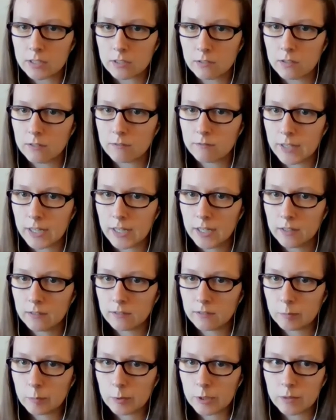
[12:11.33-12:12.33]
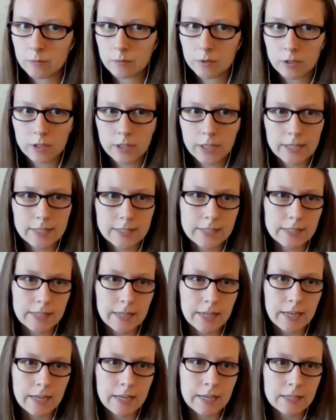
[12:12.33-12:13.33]
All right, so the final report we'll
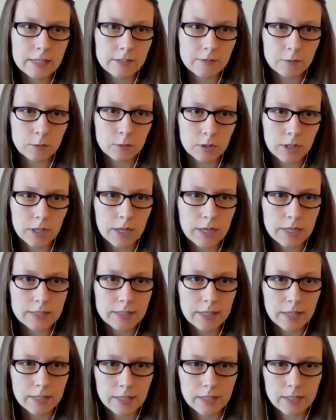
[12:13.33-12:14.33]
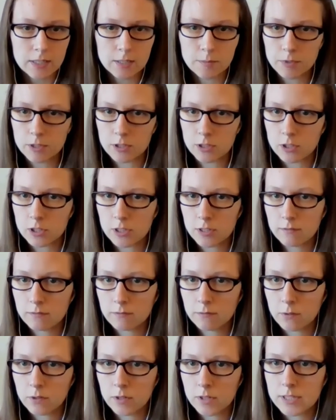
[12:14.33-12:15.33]
look at today is for intended
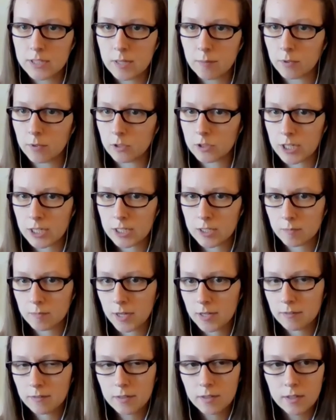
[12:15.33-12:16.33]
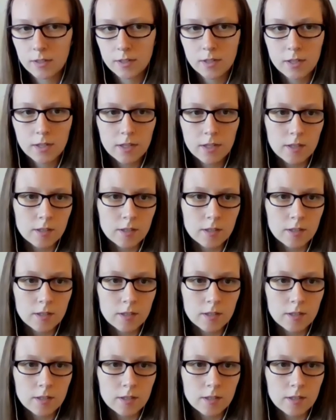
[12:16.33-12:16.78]
disposition for sample chest pain.